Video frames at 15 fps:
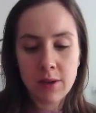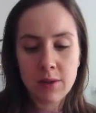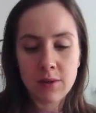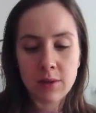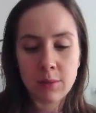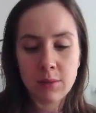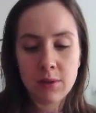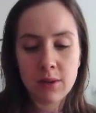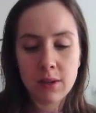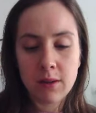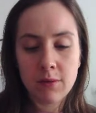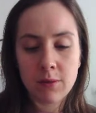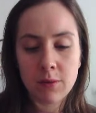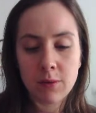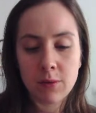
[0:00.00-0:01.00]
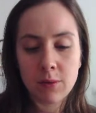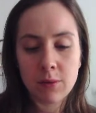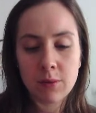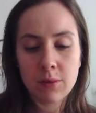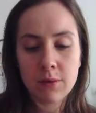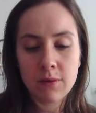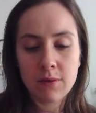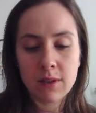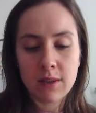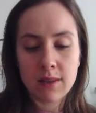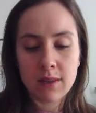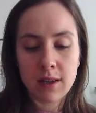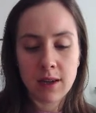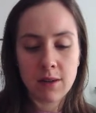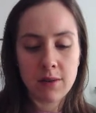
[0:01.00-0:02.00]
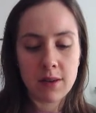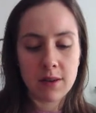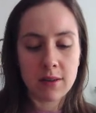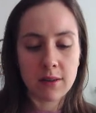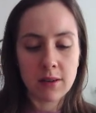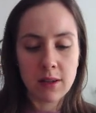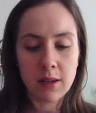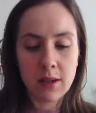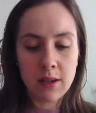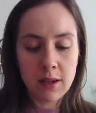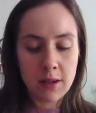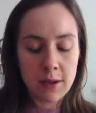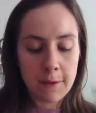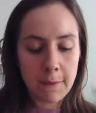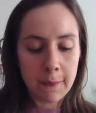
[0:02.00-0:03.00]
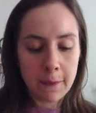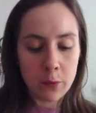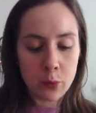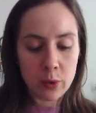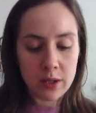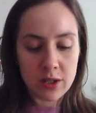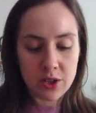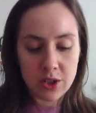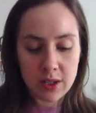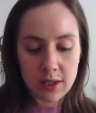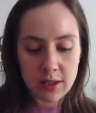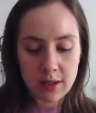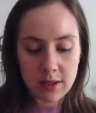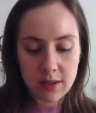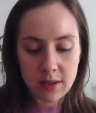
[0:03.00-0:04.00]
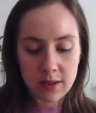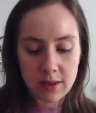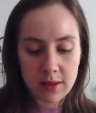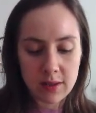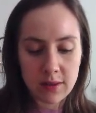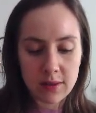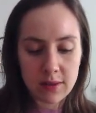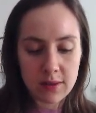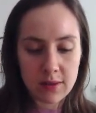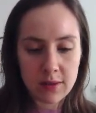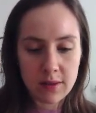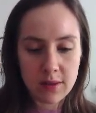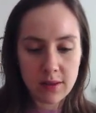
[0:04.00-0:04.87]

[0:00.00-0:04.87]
So I'm looking for all of this area, which is